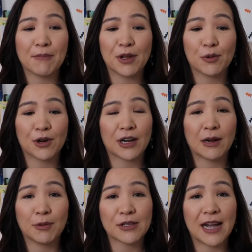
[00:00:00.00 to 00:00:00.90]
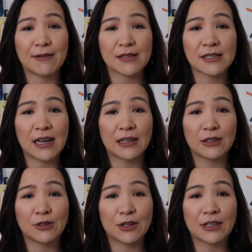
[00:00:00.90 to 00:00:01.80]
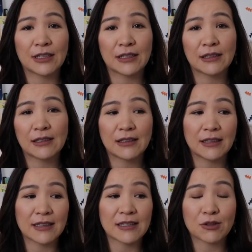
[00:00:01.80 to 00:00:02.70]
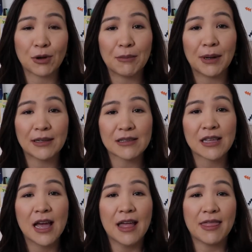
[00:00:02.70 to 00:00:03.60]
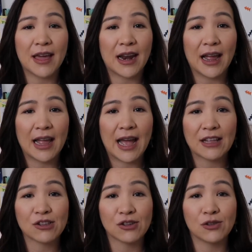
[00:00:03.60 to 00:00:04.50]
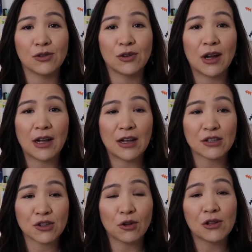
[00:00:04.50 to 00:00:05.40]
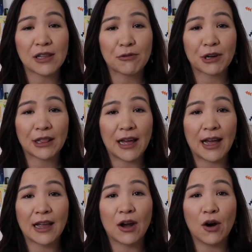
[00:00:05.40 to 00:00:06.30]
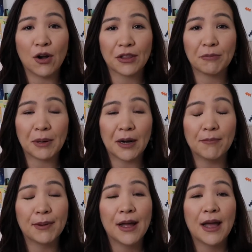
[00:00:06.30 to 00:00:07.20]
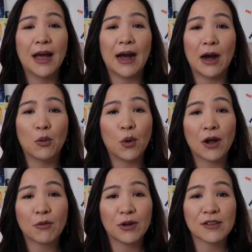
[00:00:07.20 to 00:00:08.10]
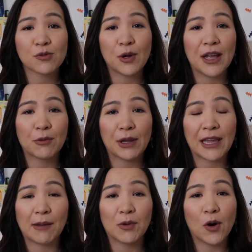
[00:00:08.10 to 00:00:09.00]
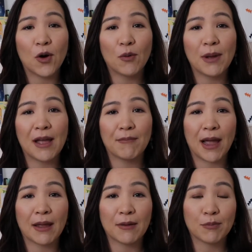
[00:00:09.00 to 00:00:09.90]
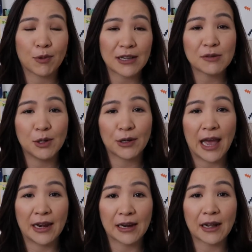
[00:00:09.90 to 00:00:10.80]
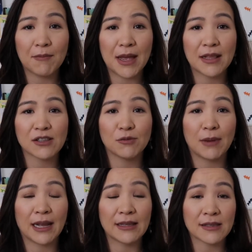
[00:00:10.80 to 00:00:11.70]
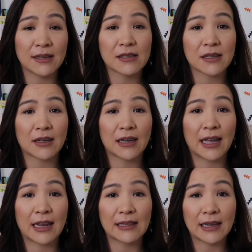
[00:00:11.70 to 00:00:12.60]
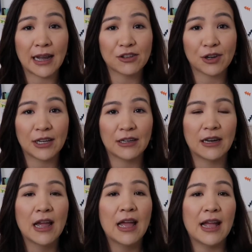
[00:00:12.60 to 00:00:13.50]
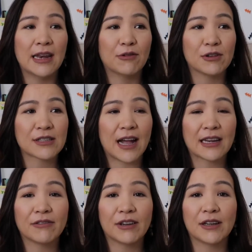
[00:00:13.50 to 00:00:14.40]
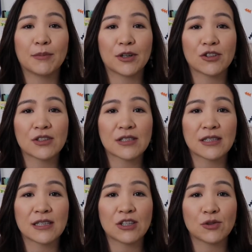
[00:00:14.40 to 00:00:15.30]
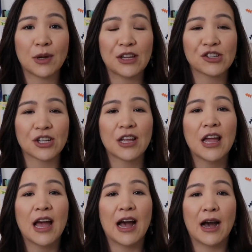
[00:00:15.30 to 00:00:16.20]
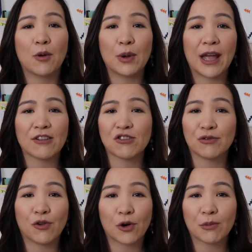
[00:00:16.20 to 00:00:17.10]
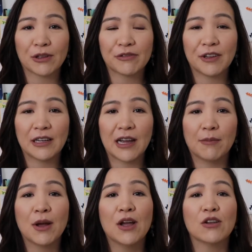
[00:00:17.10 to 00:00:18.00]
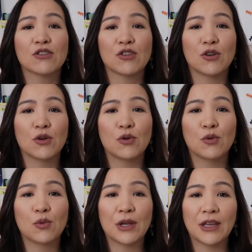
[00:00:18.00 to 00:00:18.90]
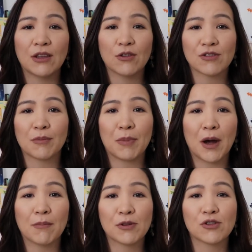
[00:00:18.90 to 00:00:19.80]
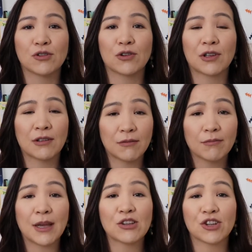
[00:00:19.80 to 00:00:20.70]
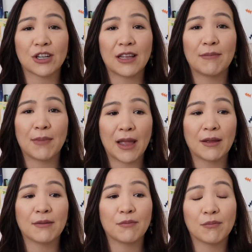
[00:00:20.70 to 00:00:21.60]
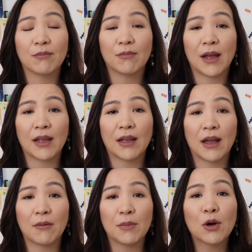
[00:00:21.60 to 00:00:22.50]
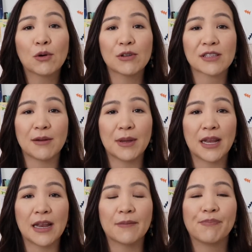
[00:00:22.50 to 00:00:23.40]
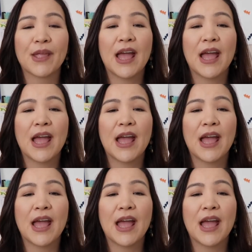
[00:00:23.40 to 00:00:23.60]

There were a couple times during this 3 months that I had to solely rely on the pump. One was when we came home and my breast milk hadn't come in, so my son started getting dehydrated and it was kind of an emergency situation. We had to formula feed him, so we used the pump to make sure that my milk was coming in.